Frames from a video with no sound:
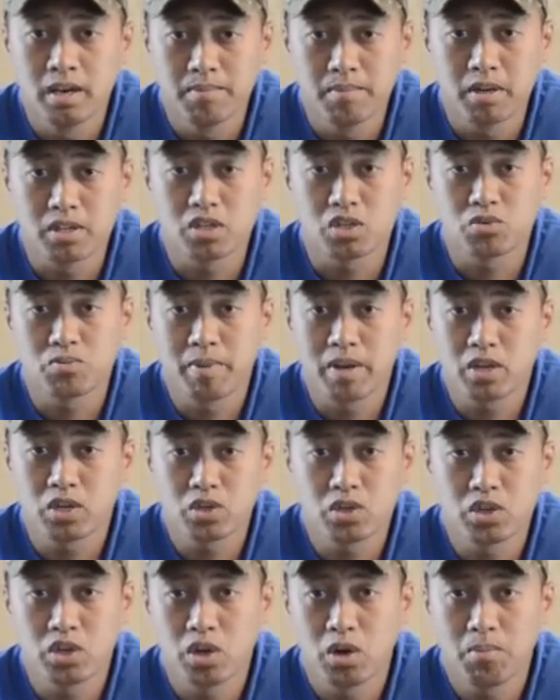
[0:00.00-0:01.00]
But just make
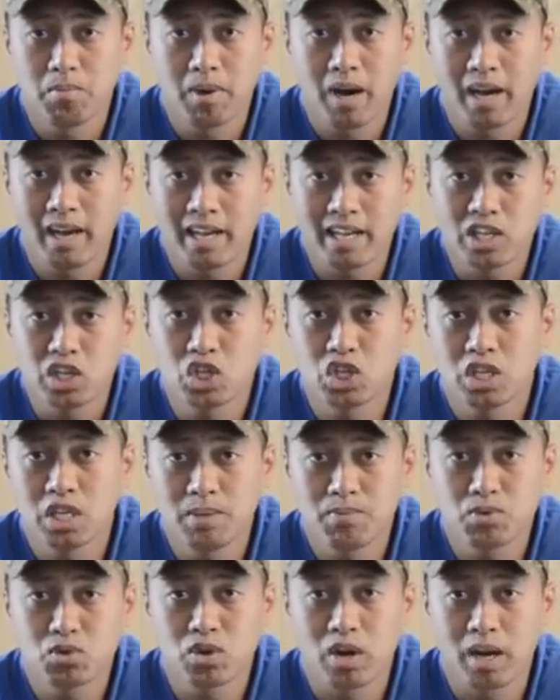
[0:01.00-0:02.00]
sure you don't buy a
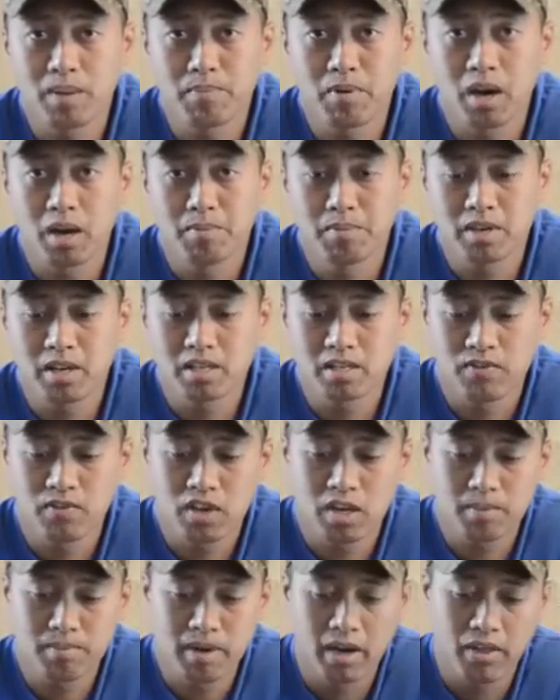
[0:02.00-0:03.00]
cheap tripod, because if you're
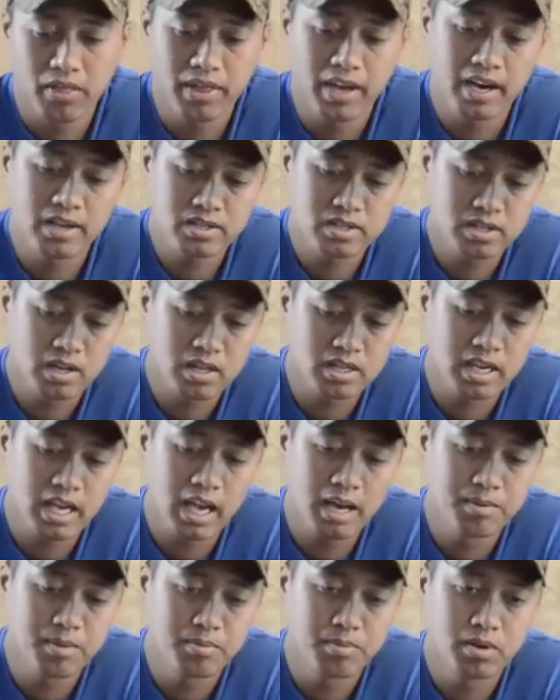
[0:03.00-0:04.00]
going to buy a $1,000
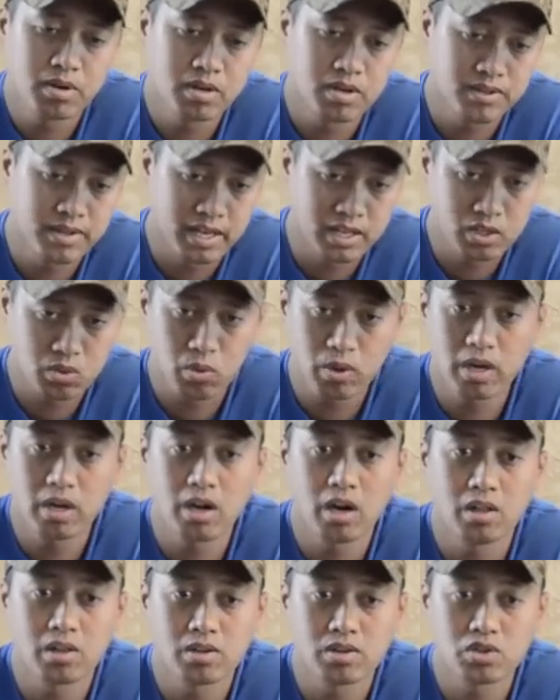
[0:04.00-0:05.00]
camera and put it on that
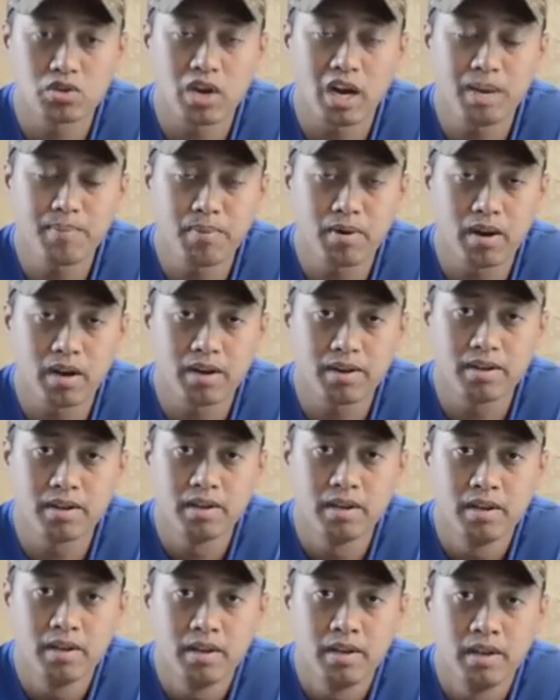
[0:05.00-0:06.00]
$20
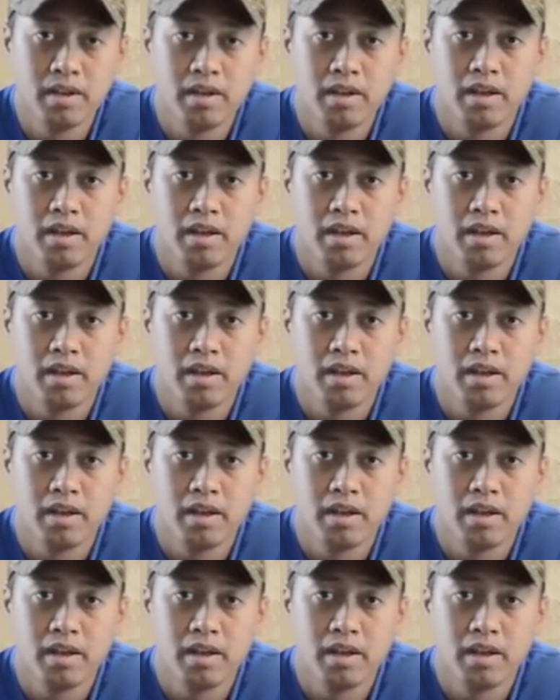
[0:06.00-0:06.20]
tripod,